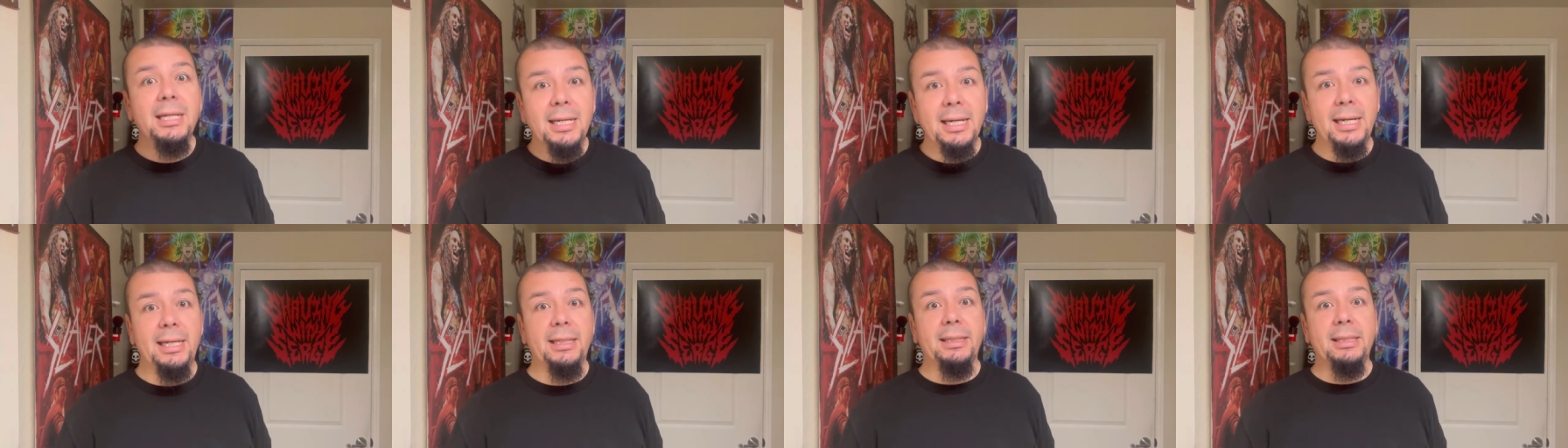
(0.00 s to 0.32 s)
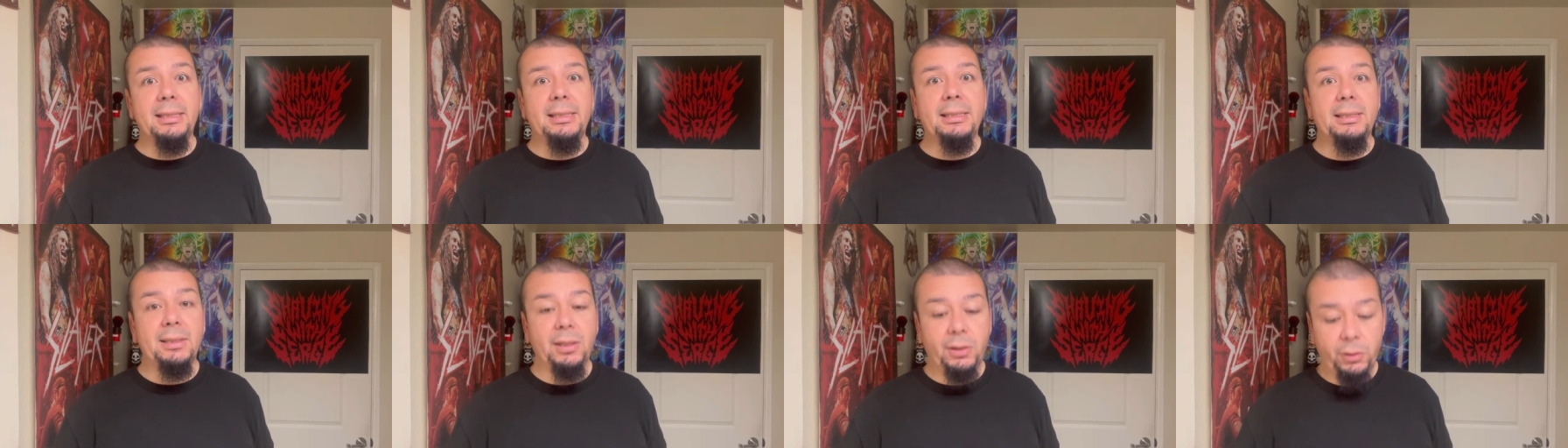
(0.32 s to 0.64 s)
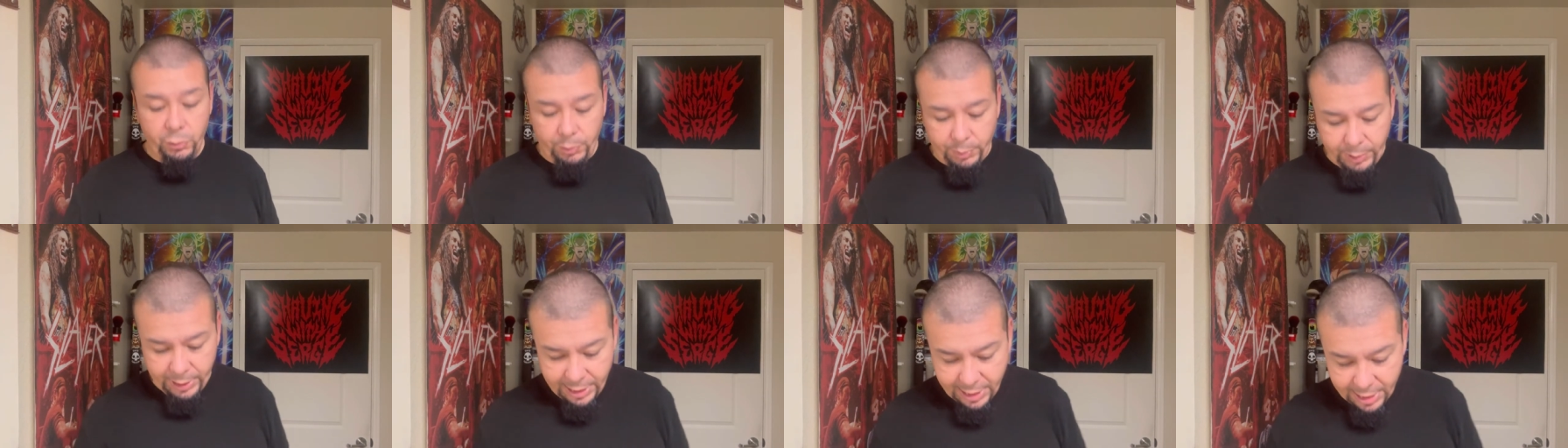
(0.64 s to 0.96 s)
and the
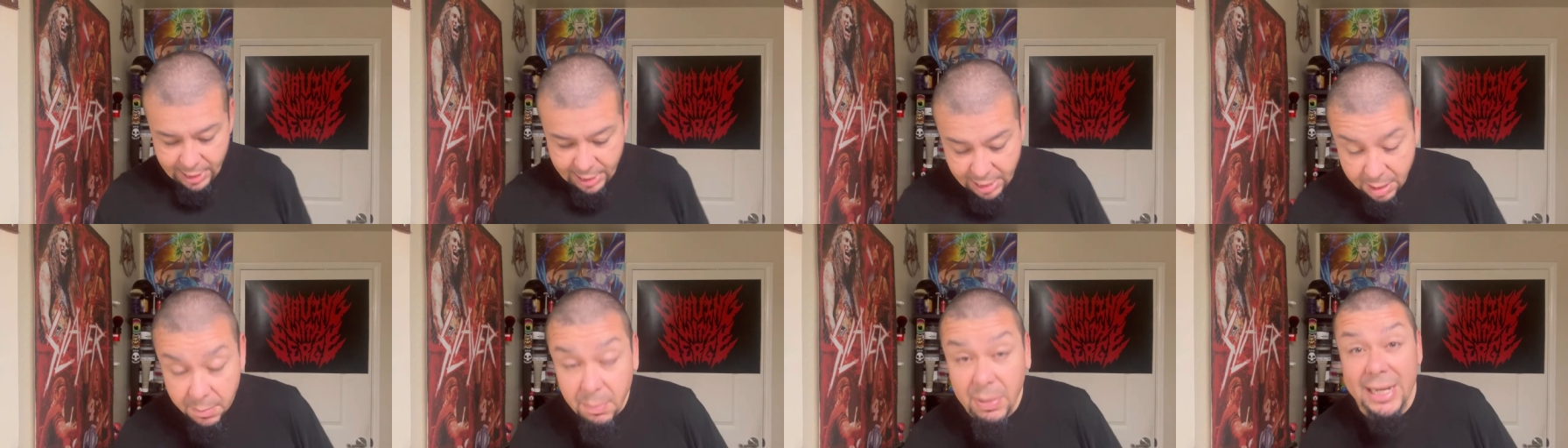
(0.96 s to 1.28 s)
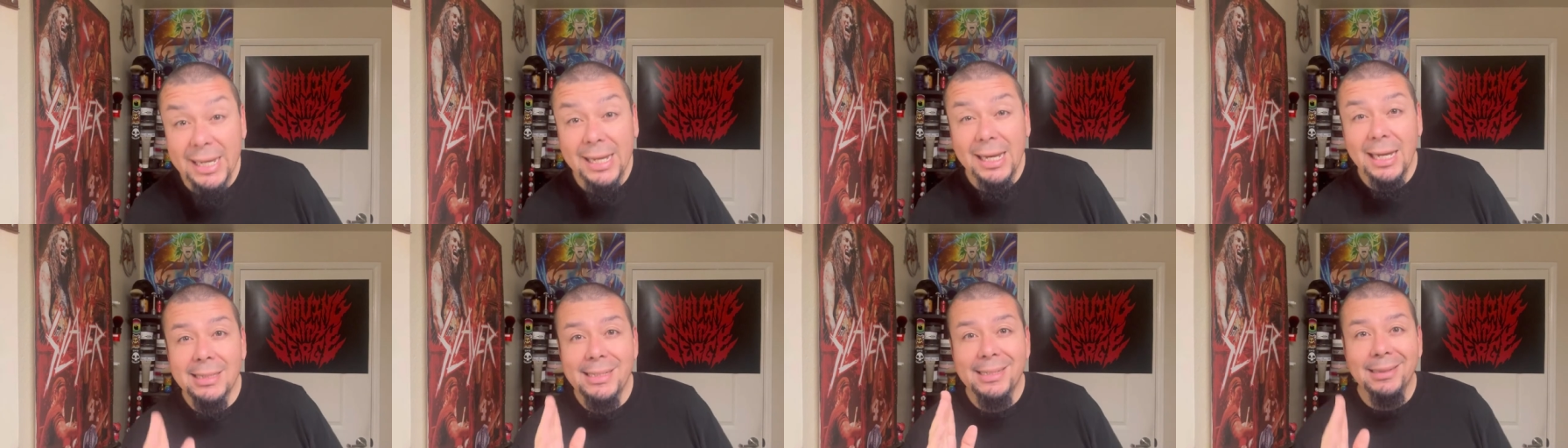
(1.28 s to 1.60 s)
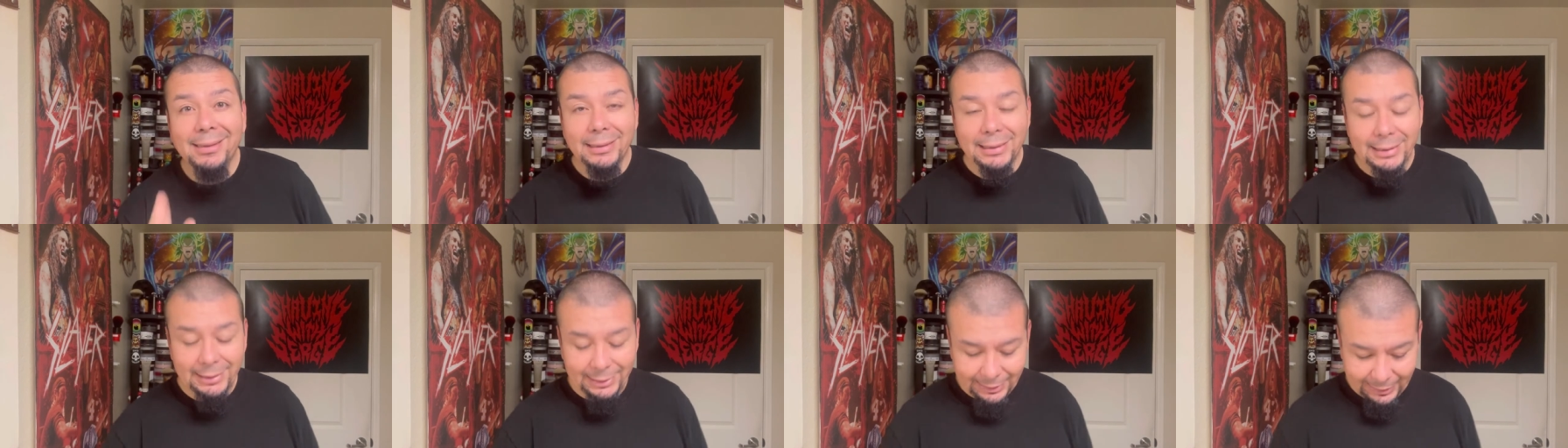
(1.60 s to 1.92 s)
soap, but he has it
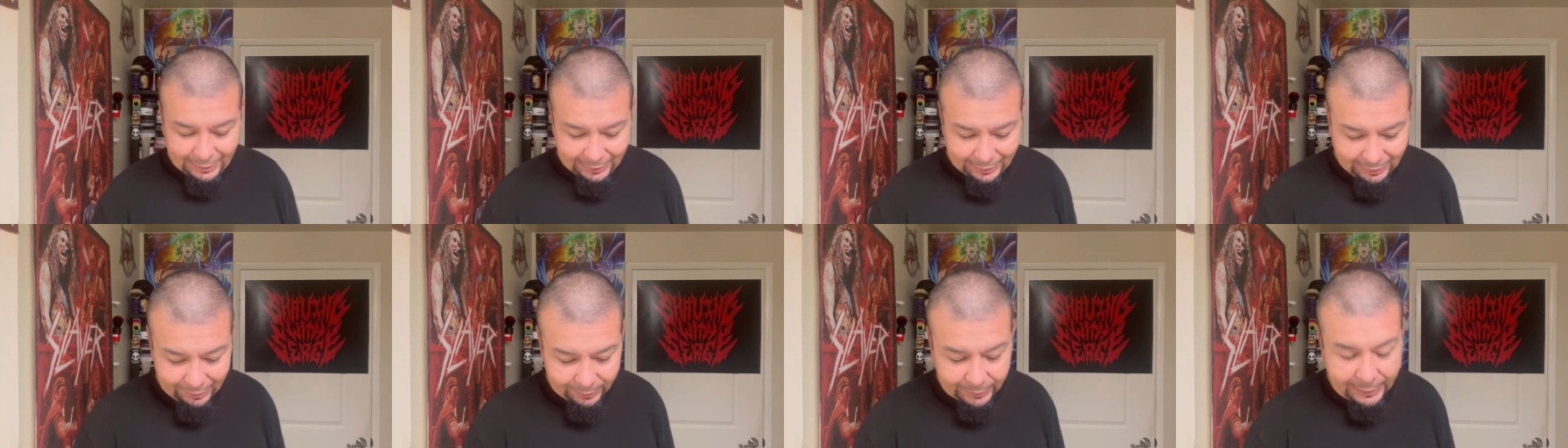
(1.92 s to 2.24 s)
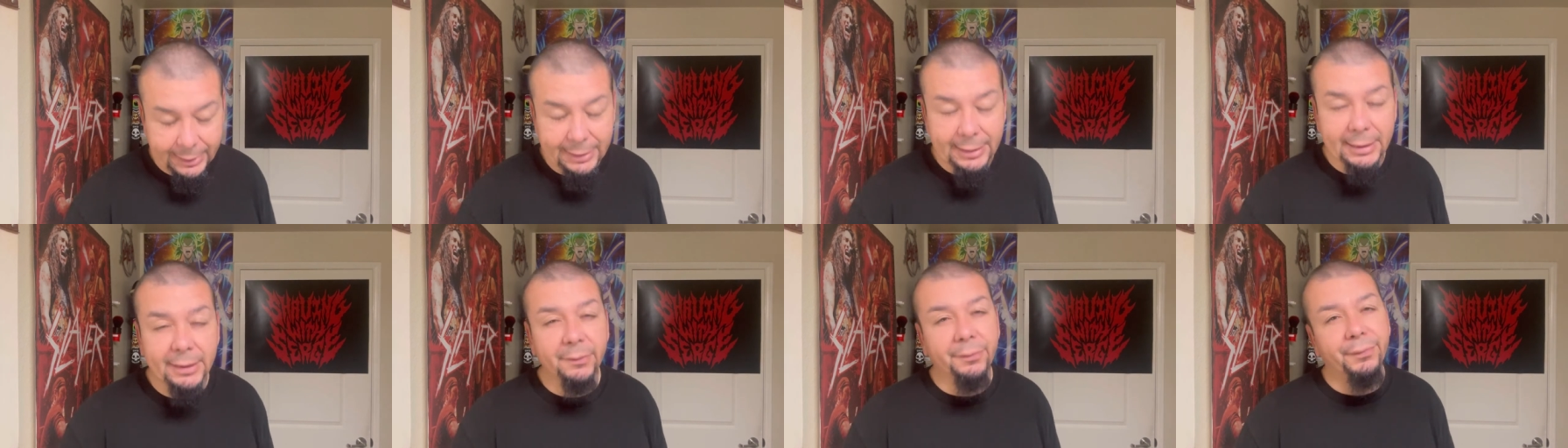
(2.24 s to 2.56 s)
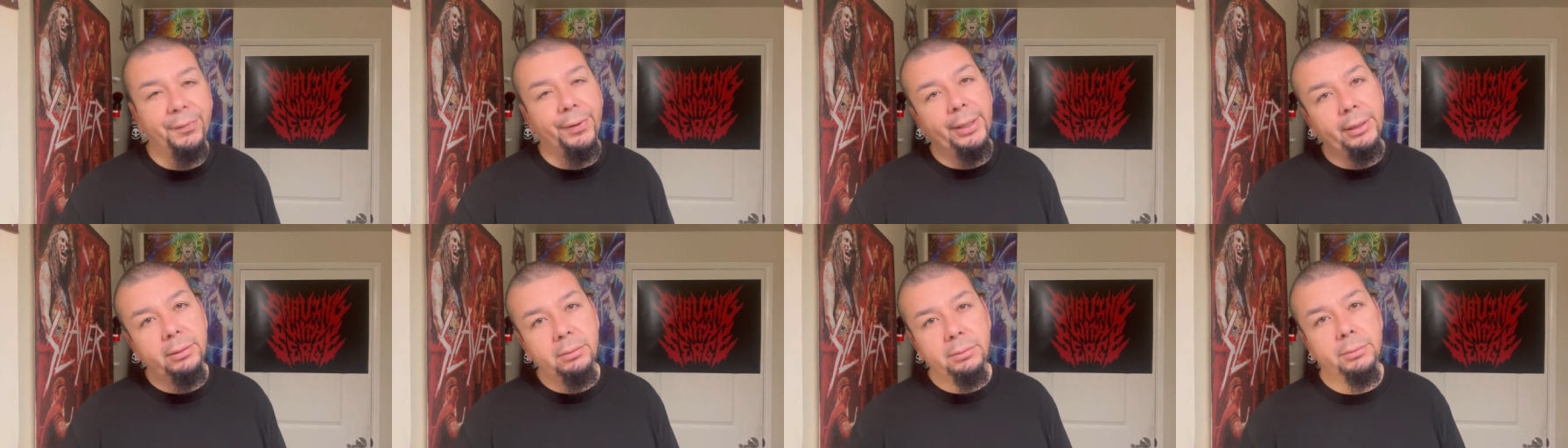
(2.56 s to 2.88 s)
listed as something
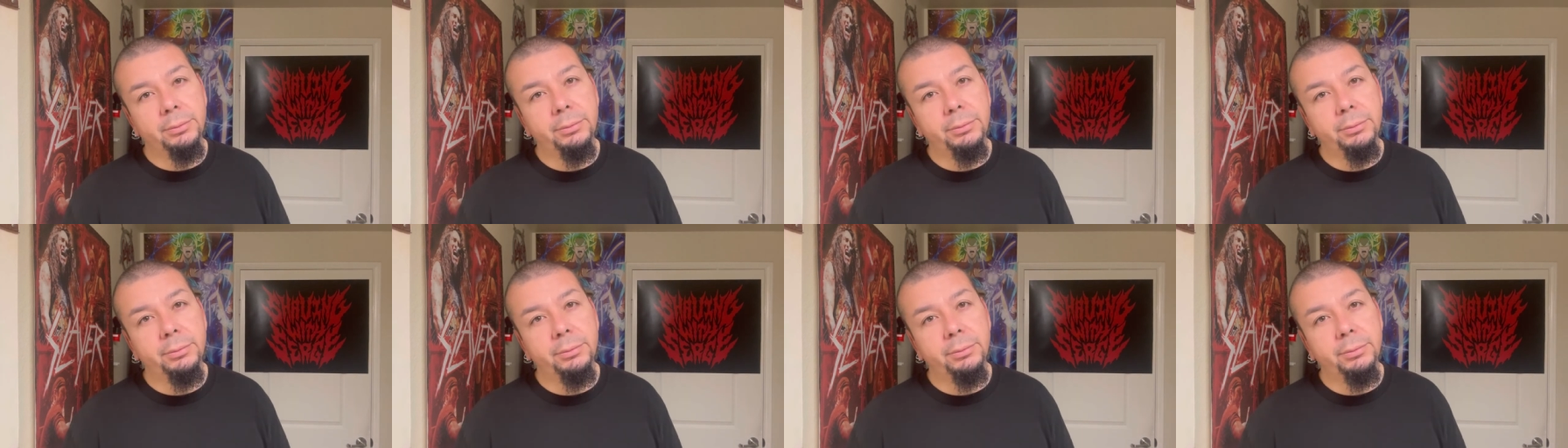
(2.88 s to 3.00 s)
different.